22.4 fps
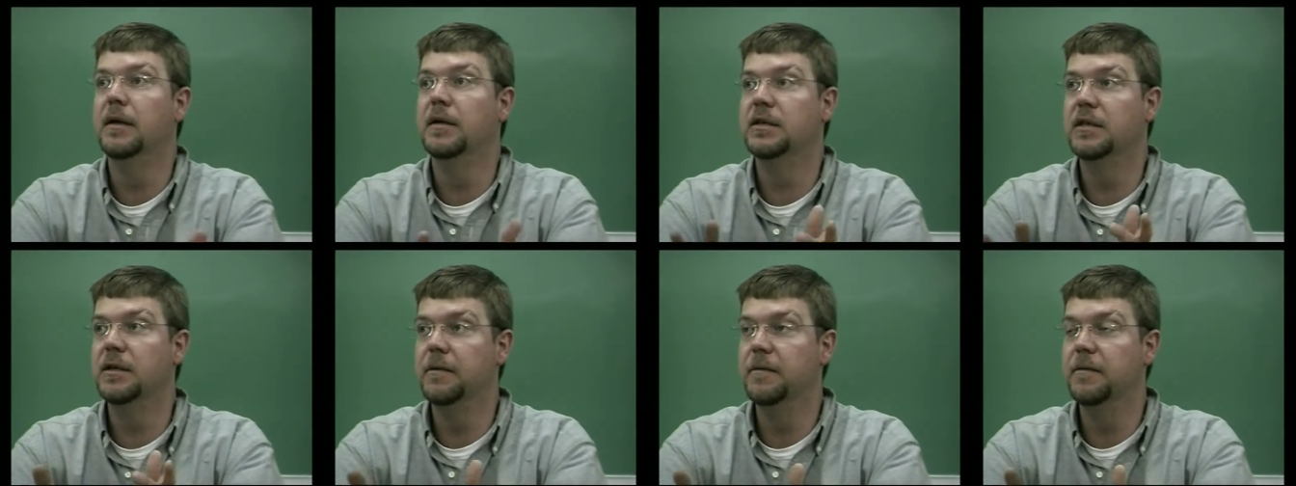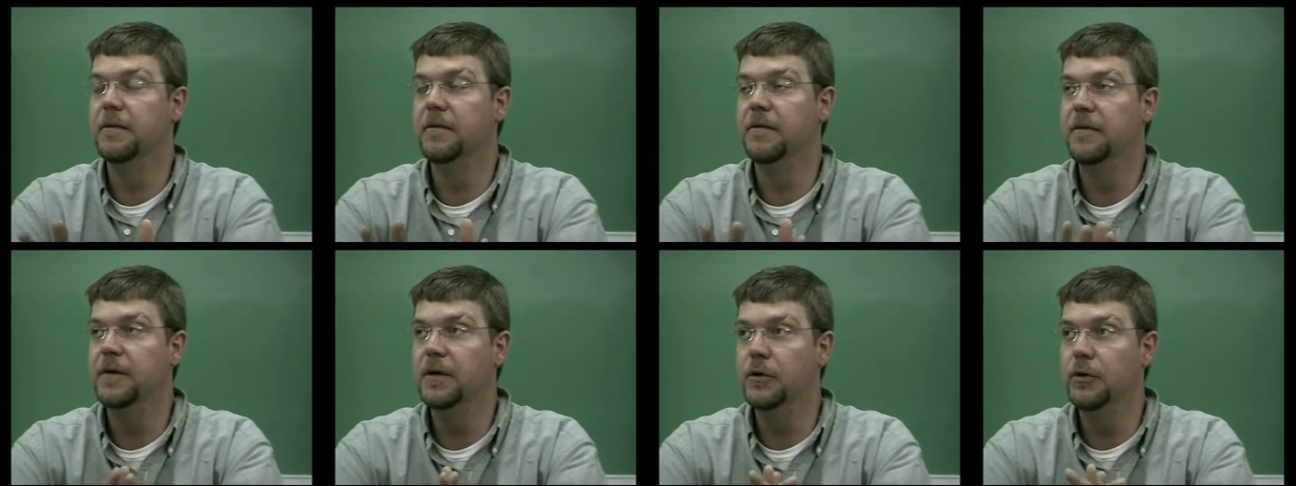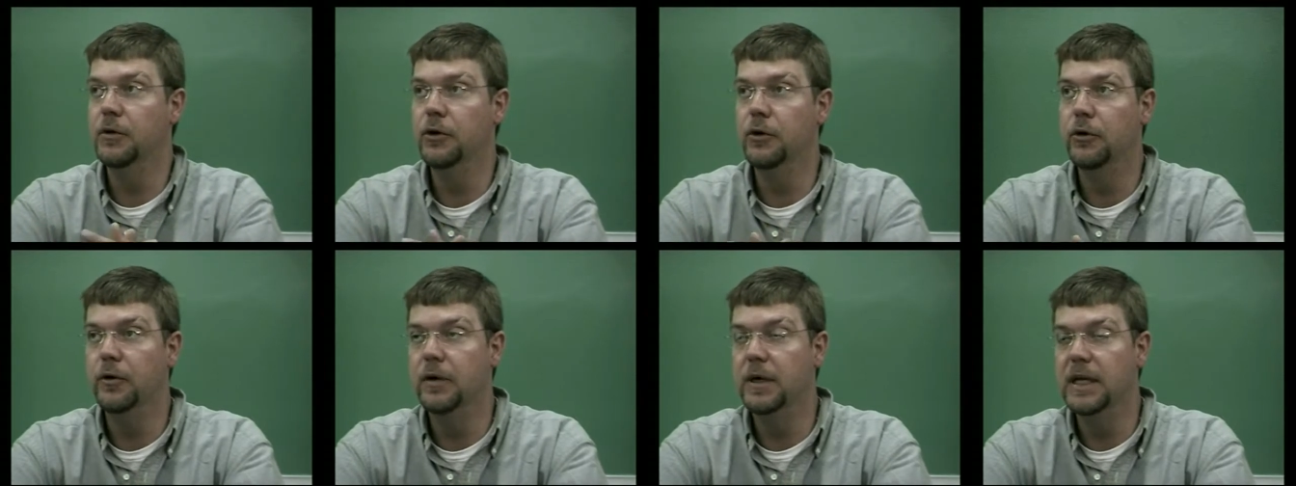to fulfill
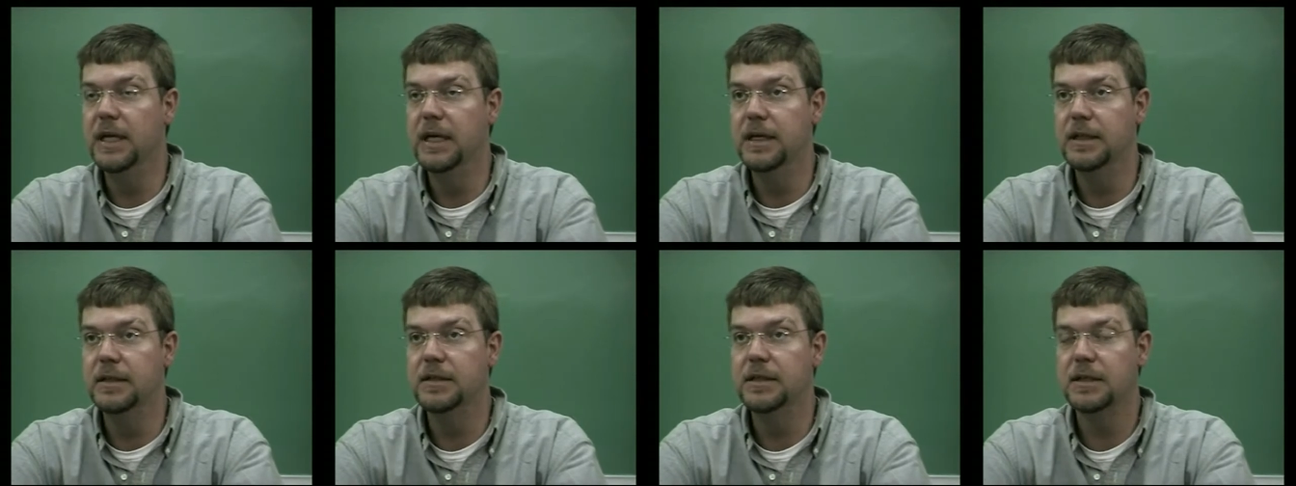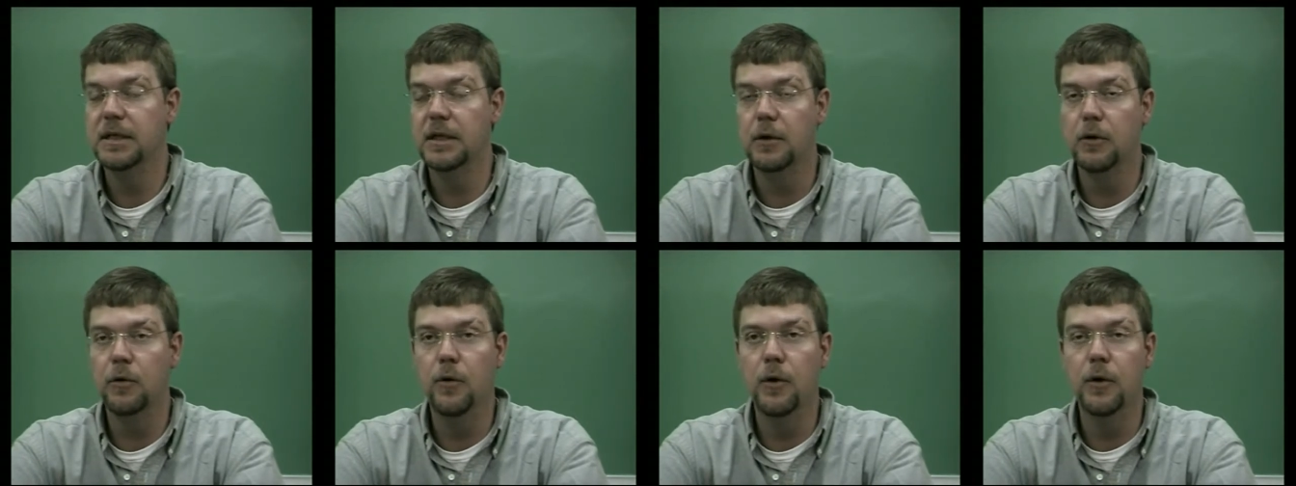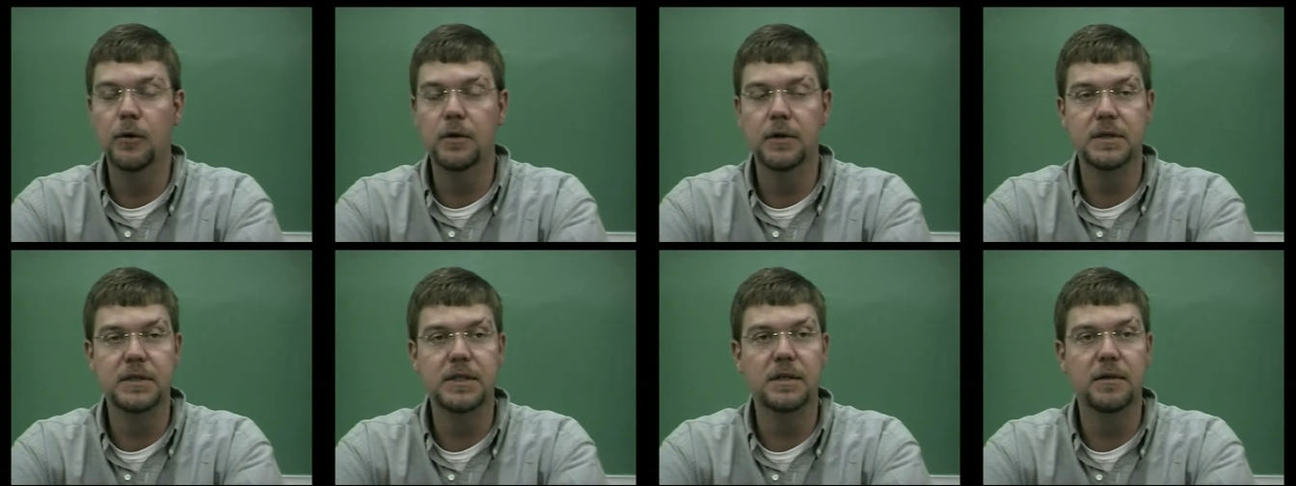your needs and
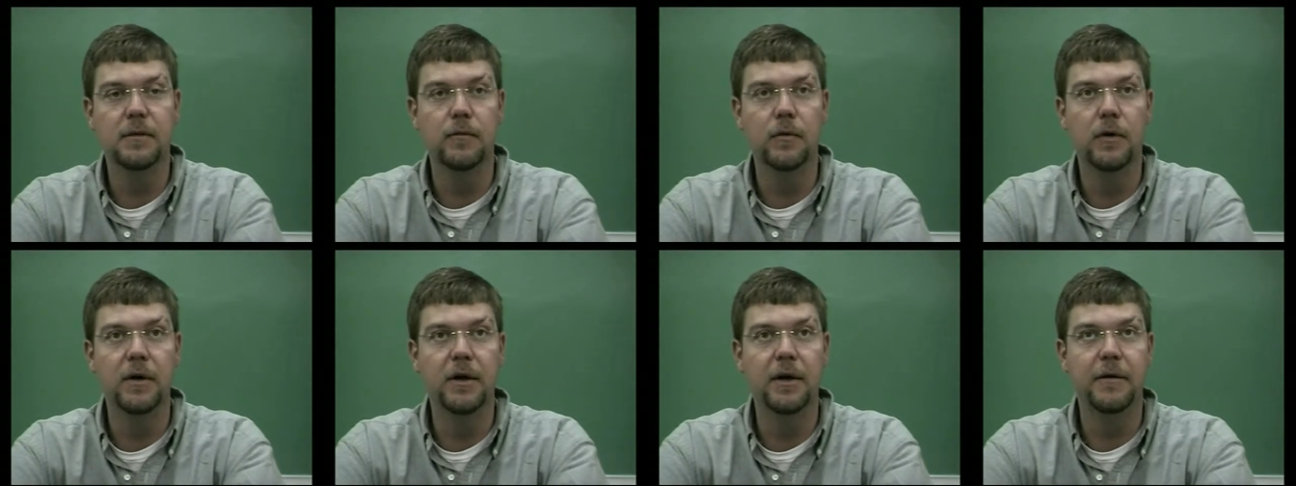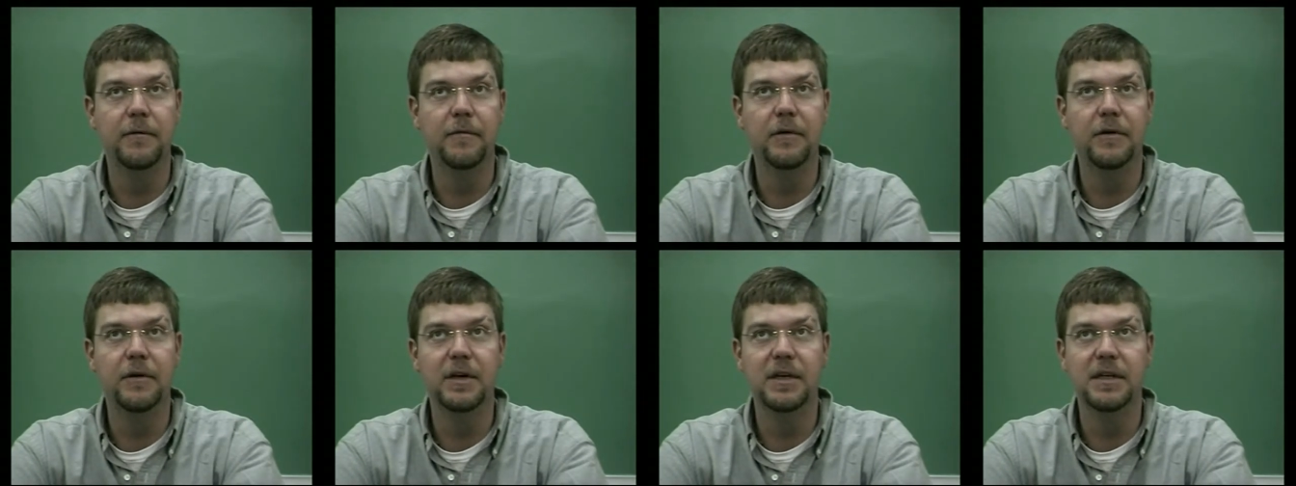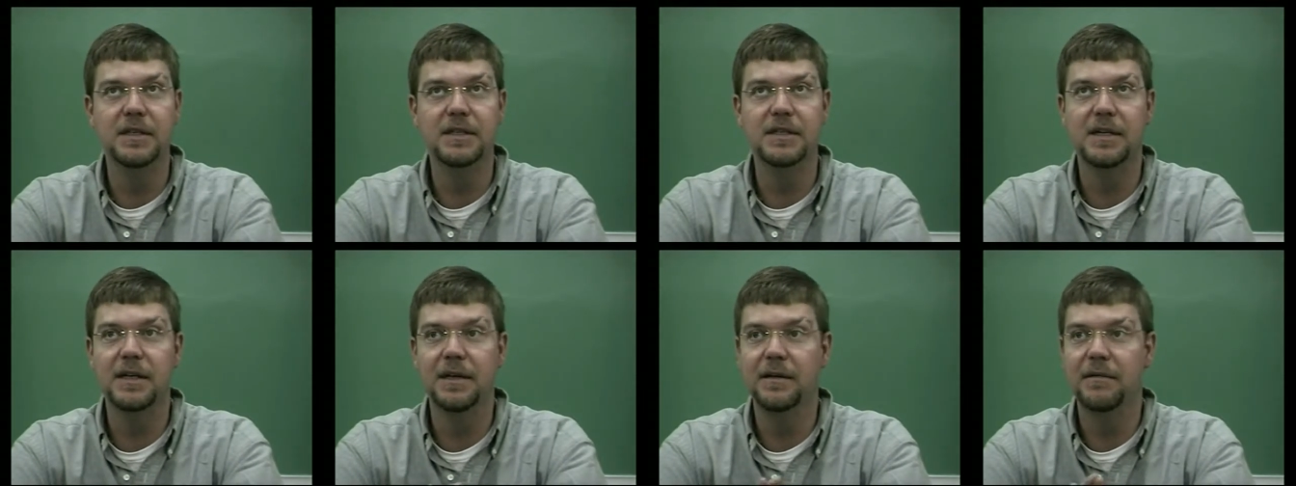quotas of whatever it
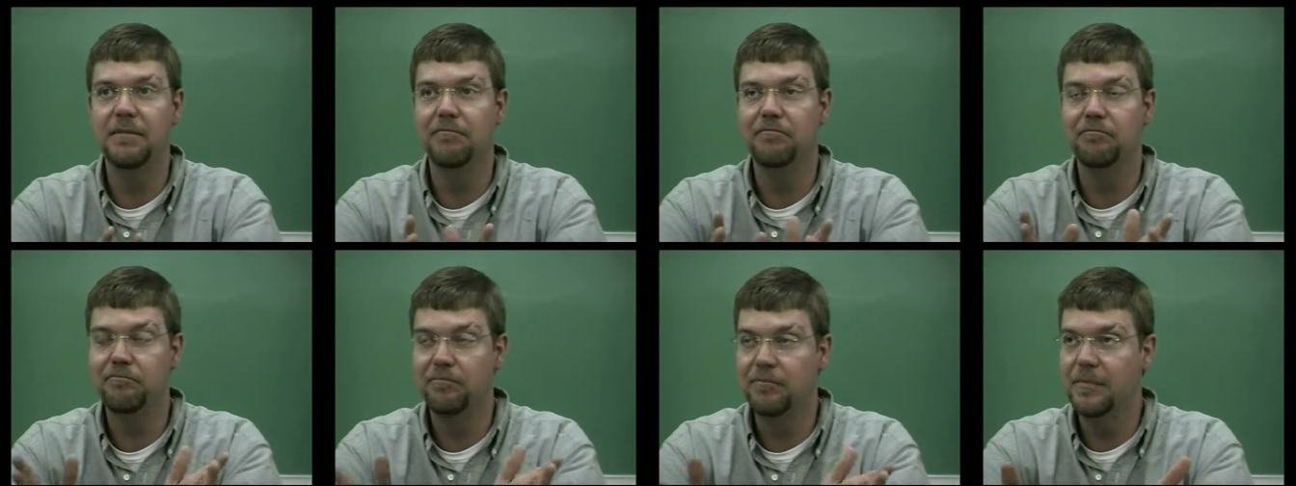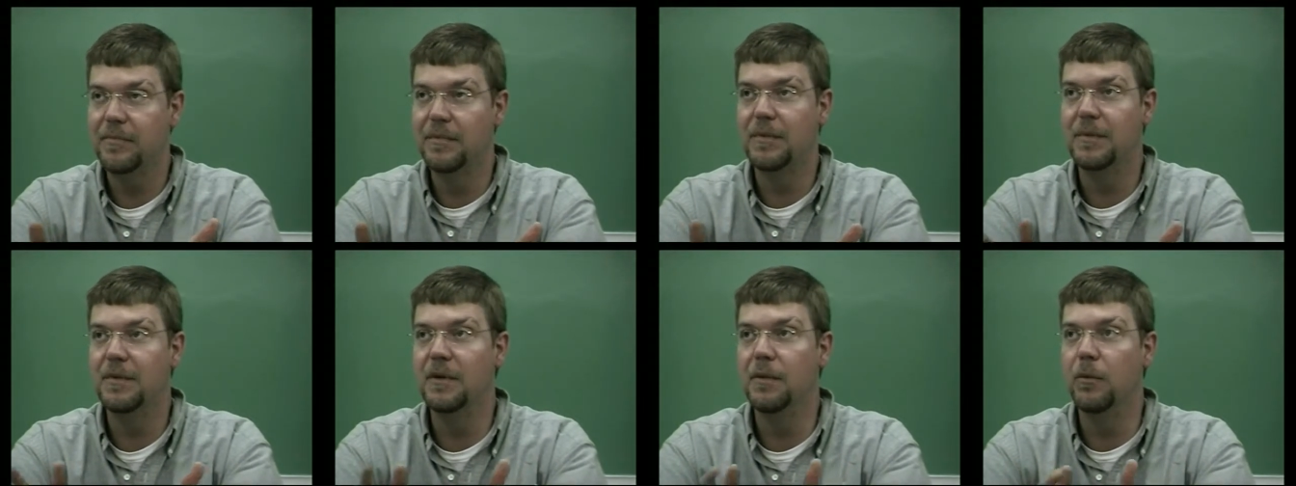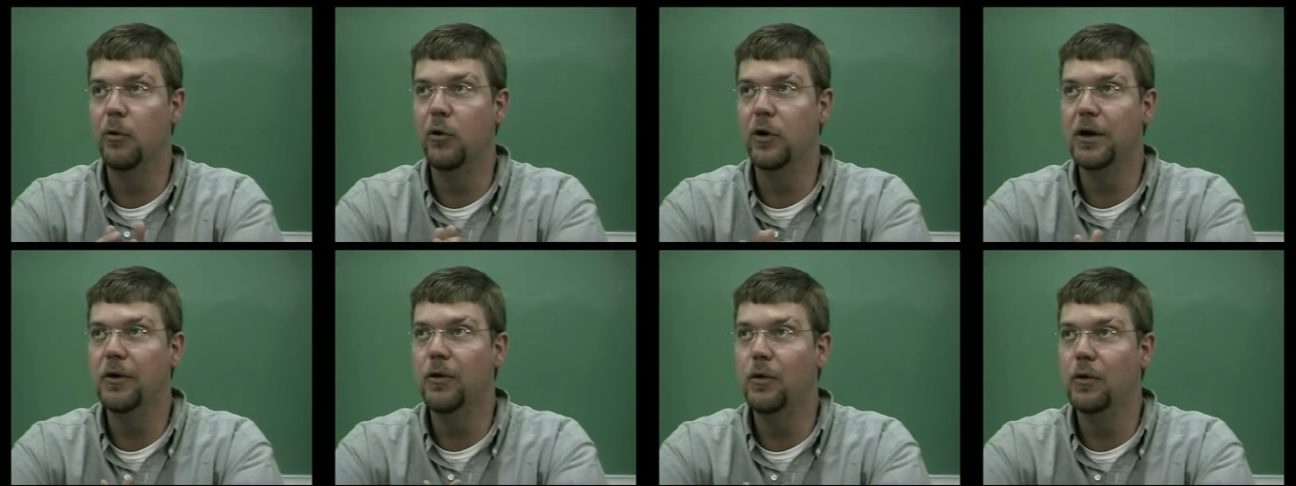is that the
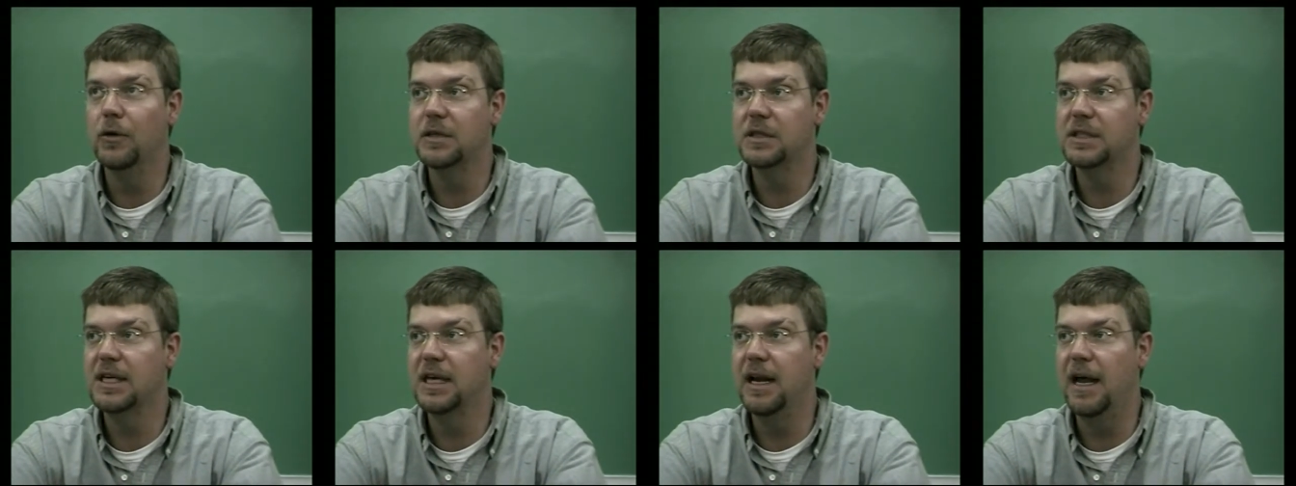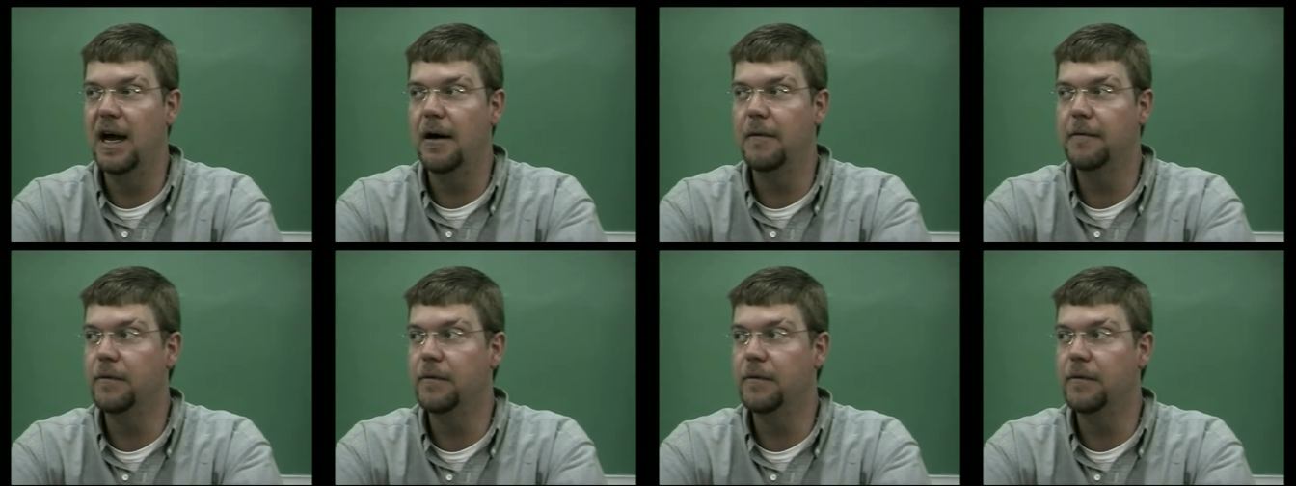Marine Corps set out